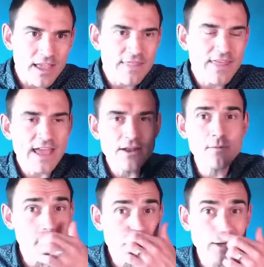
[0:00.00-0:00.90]
Then we
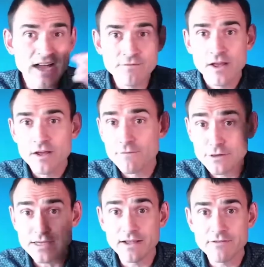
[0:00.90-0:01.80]
also have,
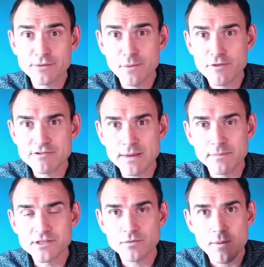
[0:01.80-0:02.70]
I'll give you some other
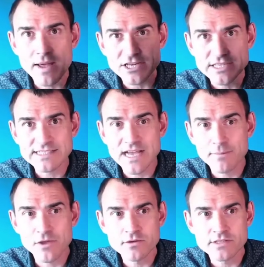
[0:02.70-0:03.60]
examples of where we actually set up
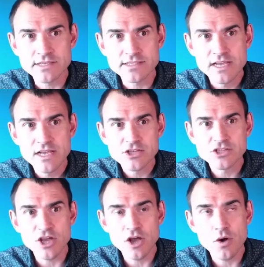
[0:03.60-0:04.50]
users.
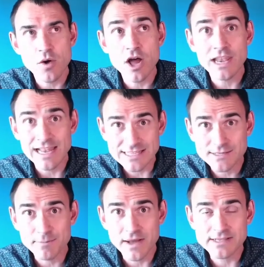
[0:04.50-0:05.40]
So our
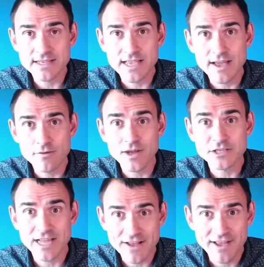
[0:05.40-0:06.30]
LastPass account, we
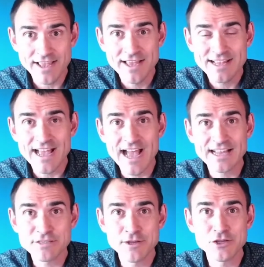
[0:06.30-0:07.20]
actually have a
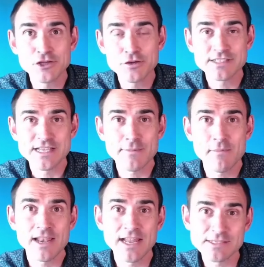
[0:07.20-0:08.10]
admin user set up on
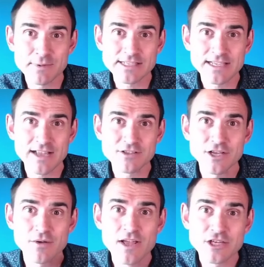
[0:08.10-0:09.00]
my LastPass account,
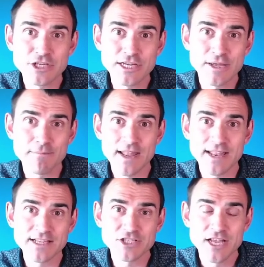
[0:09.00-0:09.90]
so she can
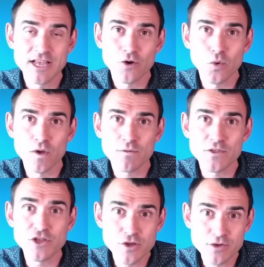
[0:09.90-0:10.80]
manage all of the
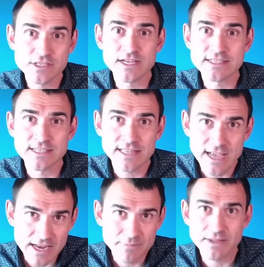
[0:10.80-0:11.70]
users and the
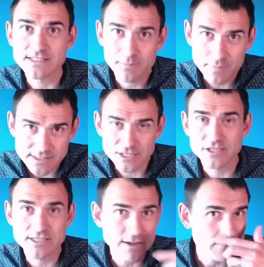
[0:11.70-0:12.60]
admins and the
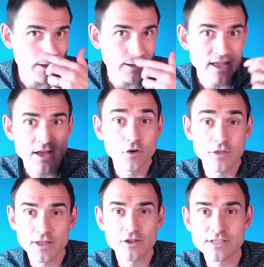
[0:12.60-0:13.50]
positions and everything, or
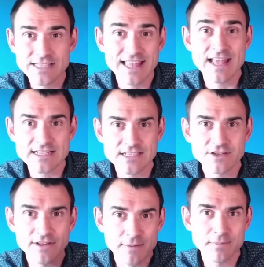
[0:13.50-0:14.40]
the users and the access
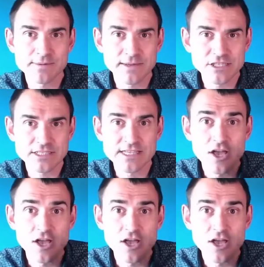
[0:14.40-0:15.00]
and the permissions